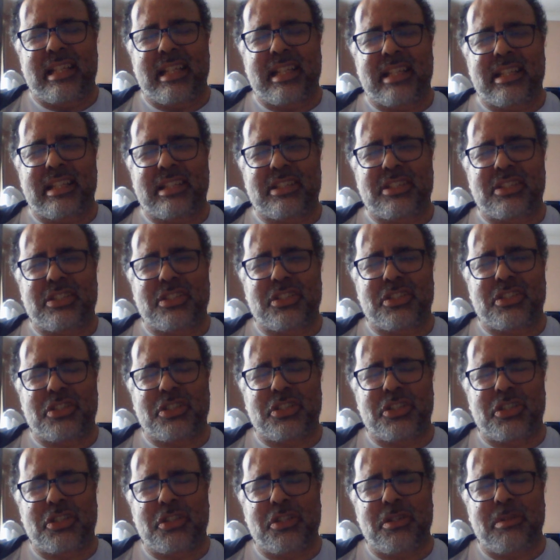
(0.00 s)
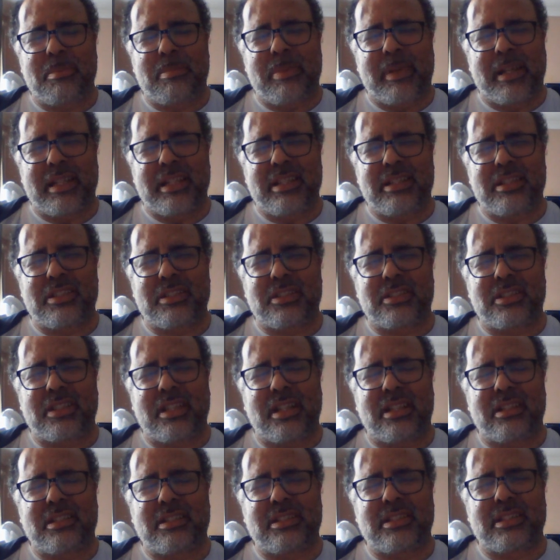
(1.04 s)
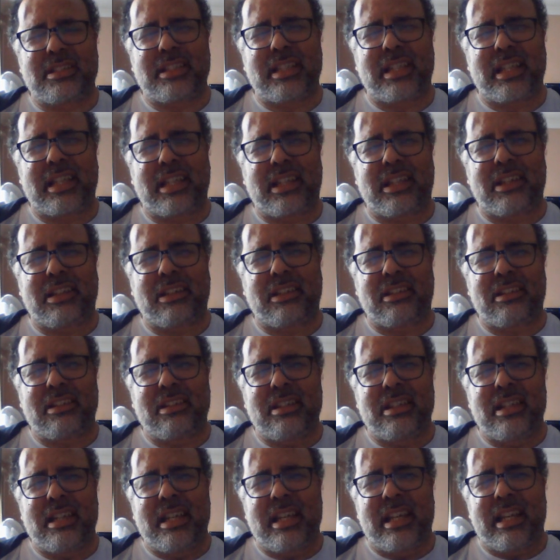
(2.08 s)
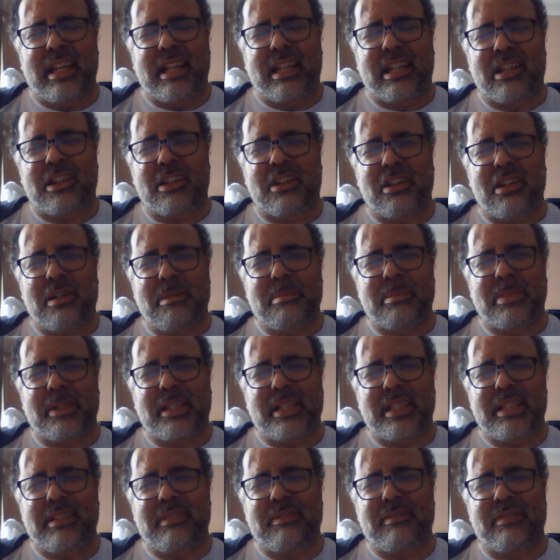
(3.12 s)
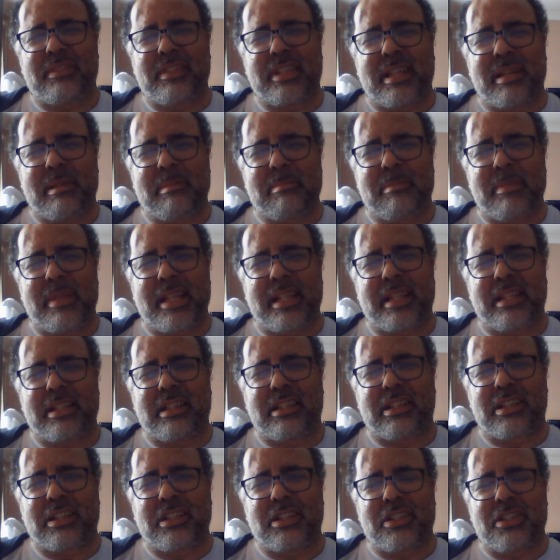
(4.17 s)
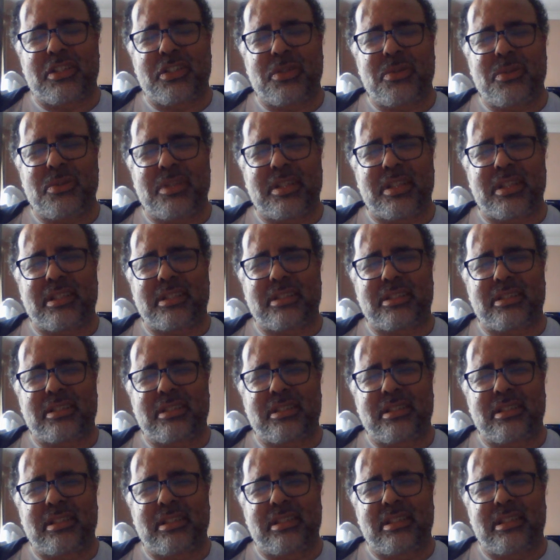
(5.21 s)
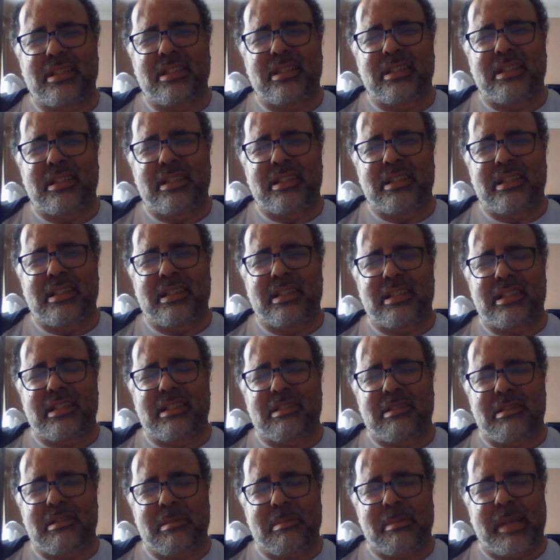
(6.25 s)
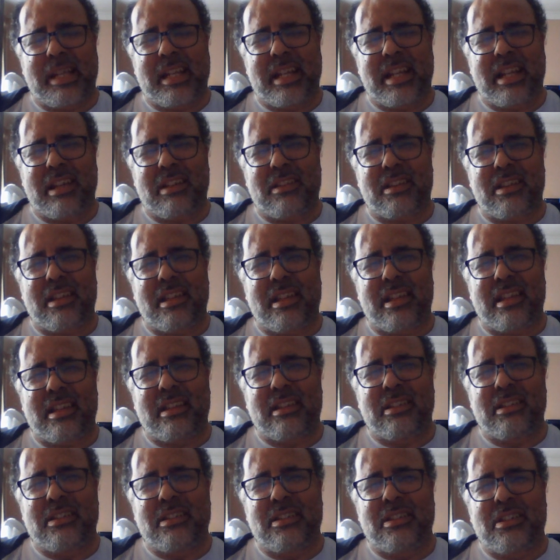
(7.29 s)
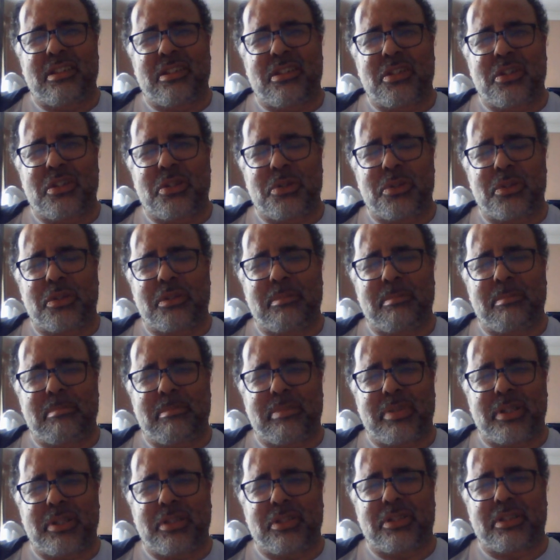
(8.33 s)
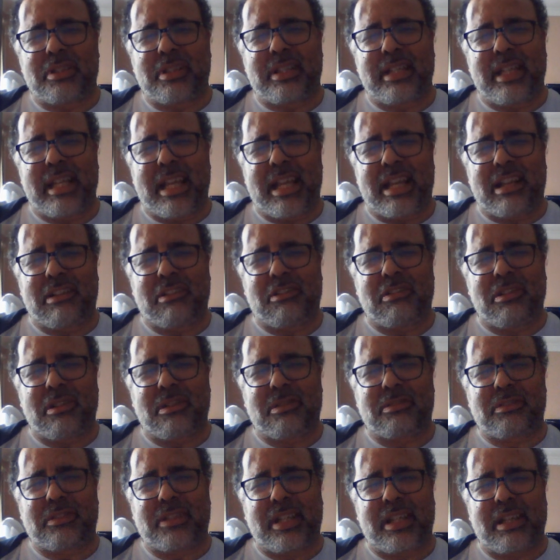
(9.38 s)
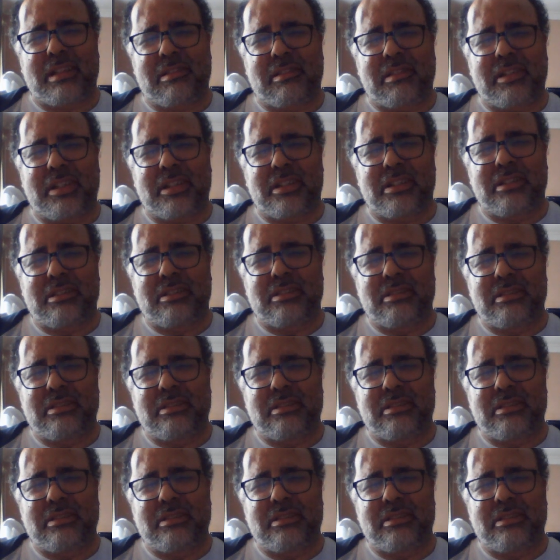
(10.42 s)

It's stupendous undertaking, and I can't believe that men can do this. There are men out there who can build an aircraft carrier.